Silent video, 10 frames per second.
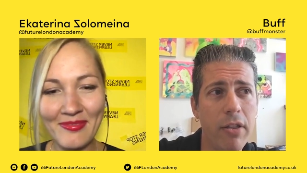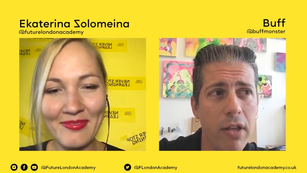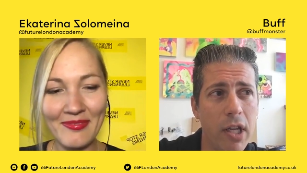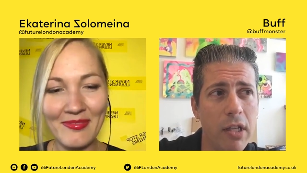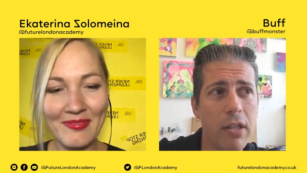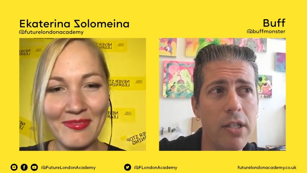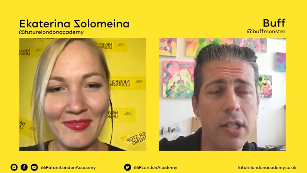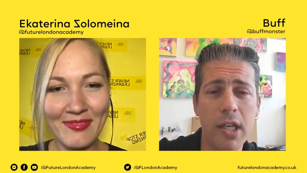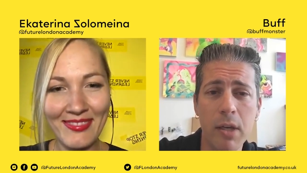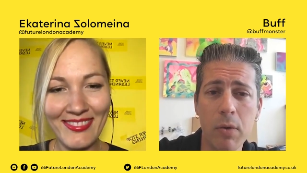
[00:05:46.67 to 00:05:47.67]
Speaker 1: I think
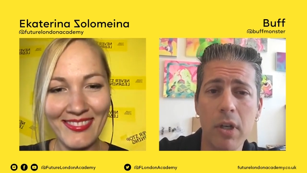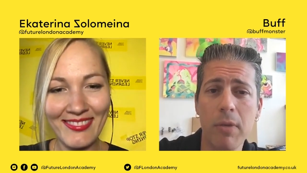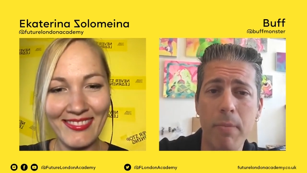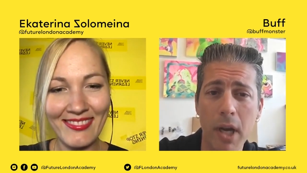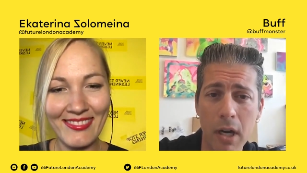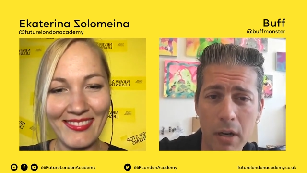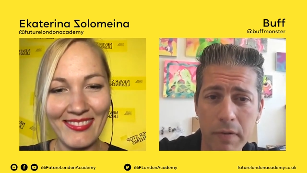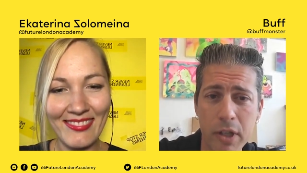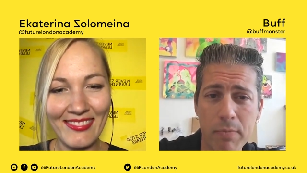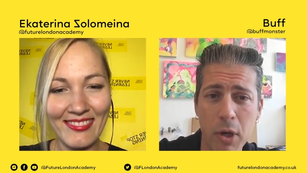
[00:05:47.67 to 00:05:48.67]
the city would look
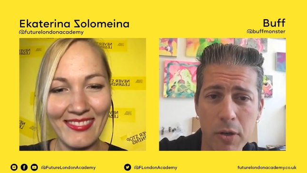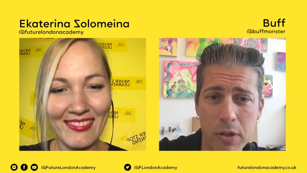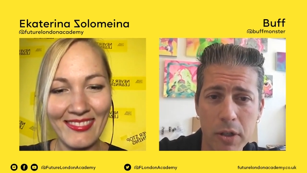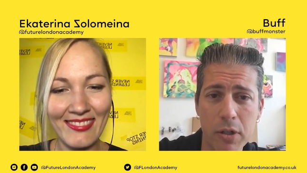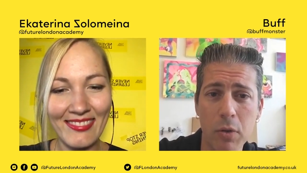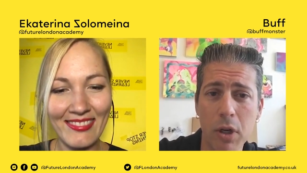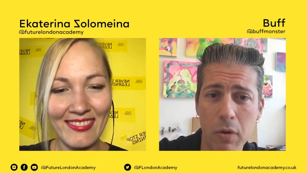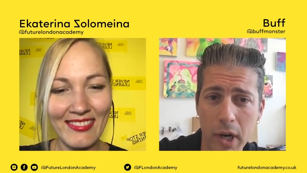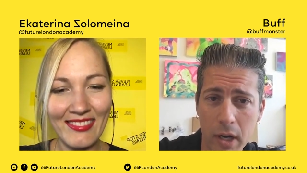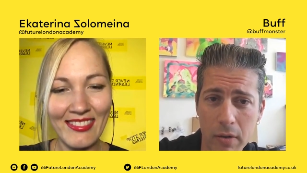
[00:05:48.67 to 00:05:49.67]
better if these posters
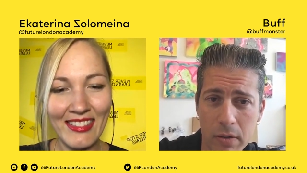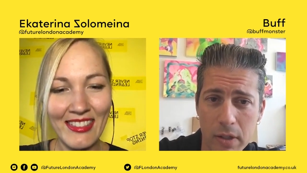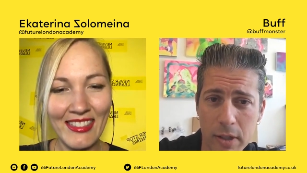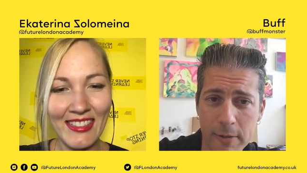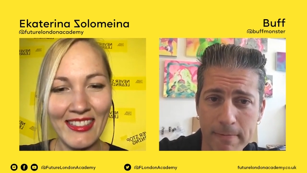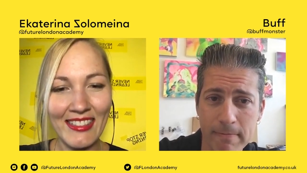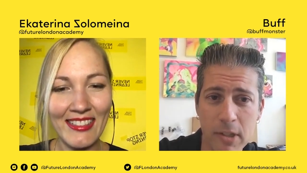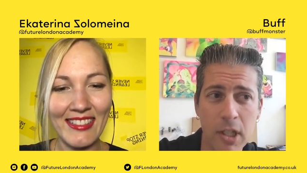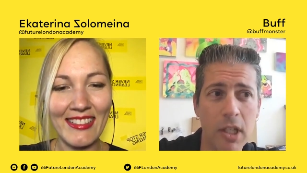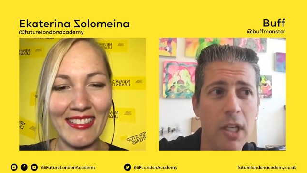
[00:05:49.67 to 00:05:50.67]
were around.
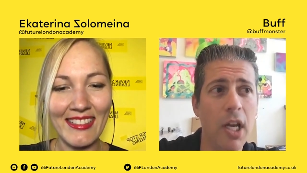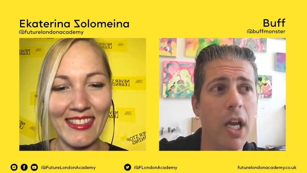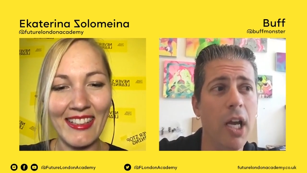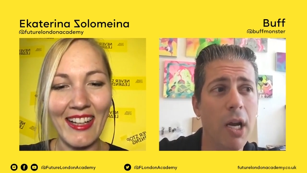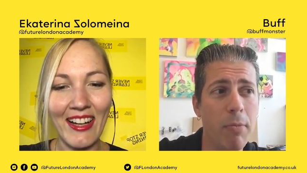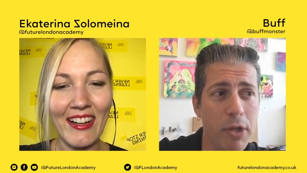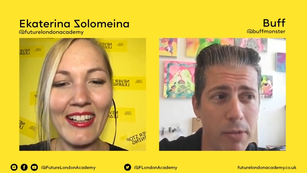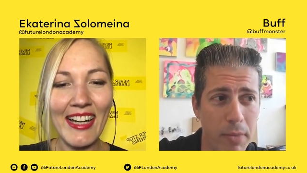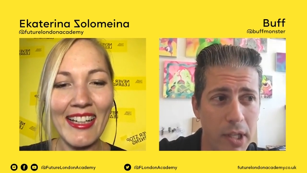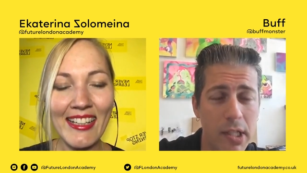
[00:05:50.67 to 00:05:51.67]

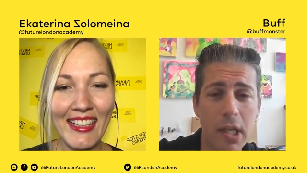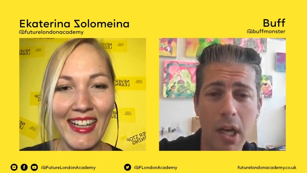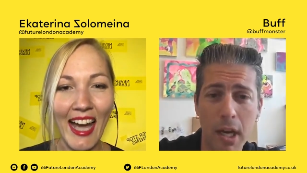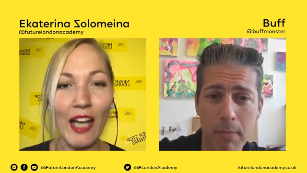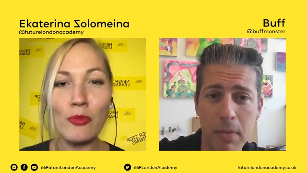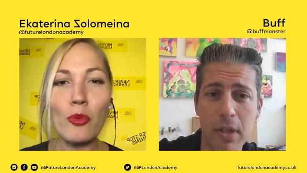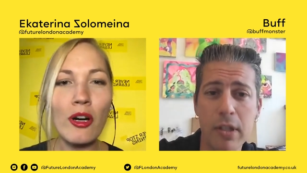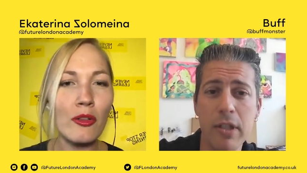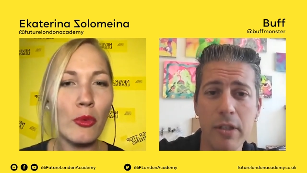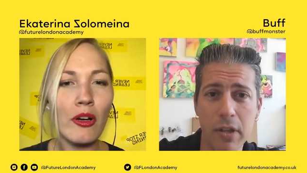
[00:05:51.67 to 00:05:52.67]
Speaker 2: Okay, and
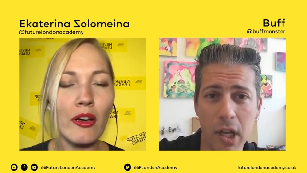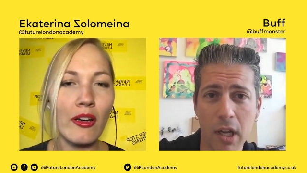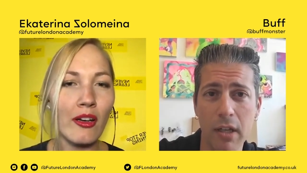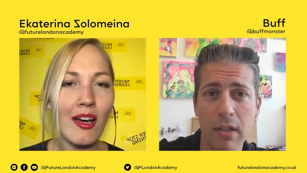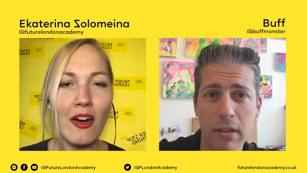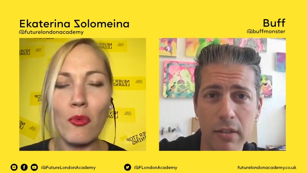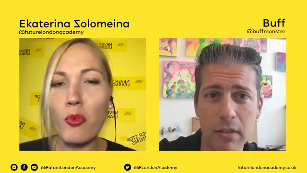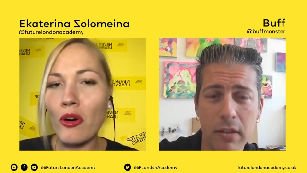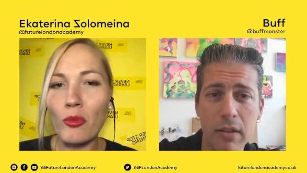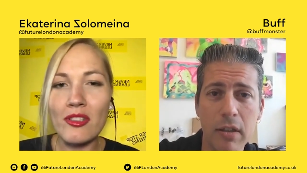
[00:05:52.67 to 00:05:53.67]
what were
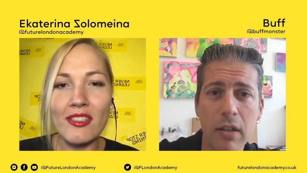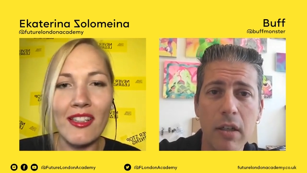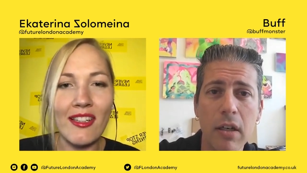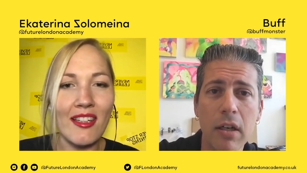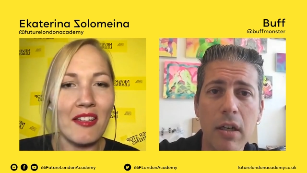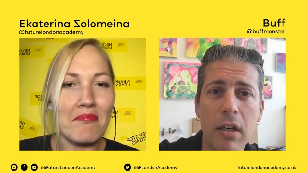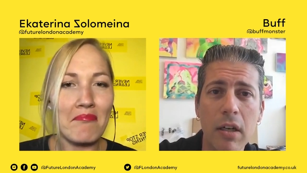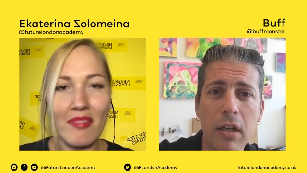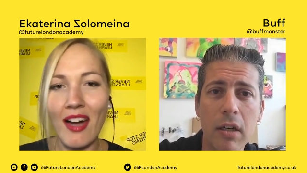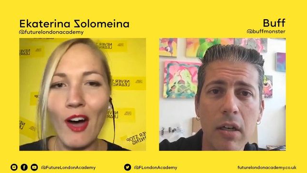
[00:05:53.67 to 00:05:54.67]
what was the
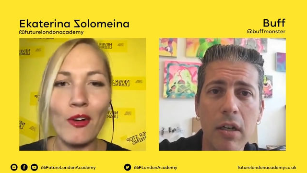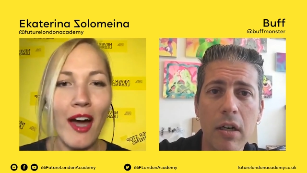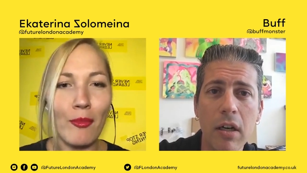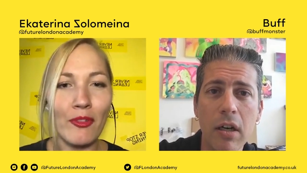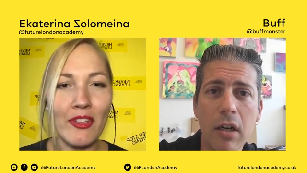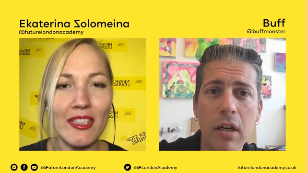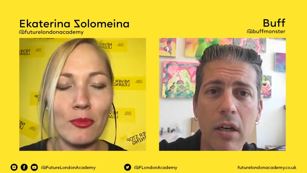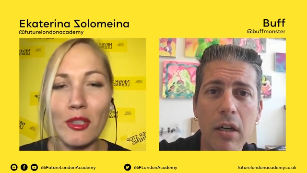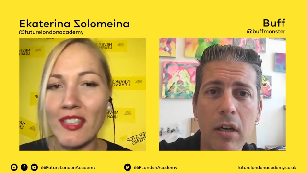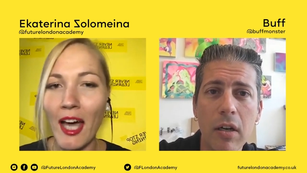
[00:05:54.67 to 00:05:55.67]
outcome of this
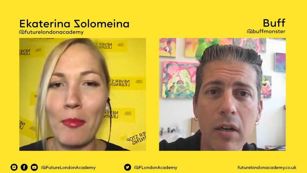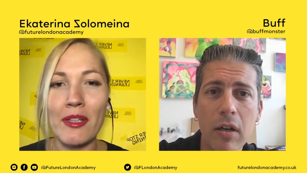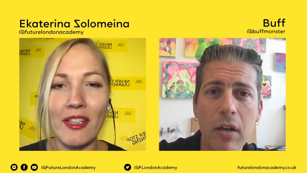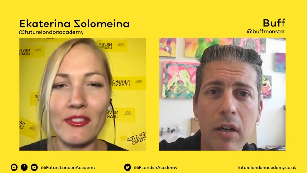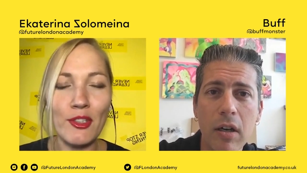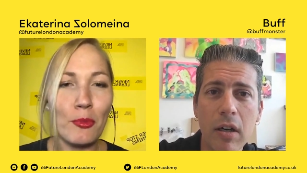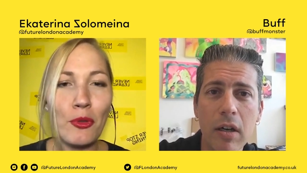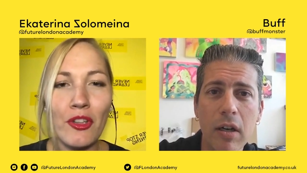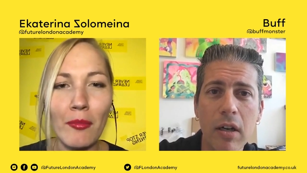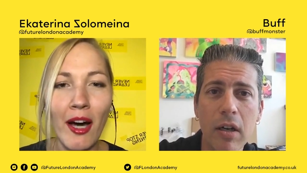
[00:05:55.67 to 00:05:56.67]
what happened after you
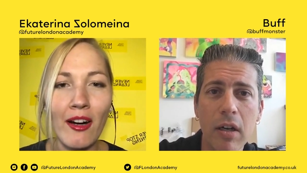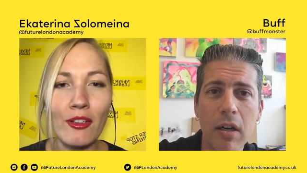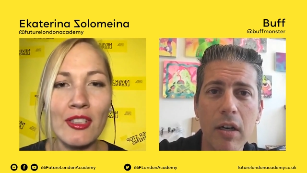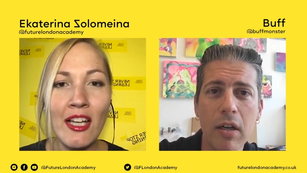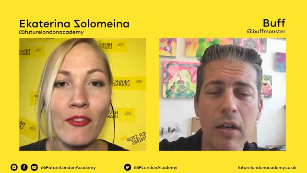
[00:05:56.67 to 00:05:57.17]
put them out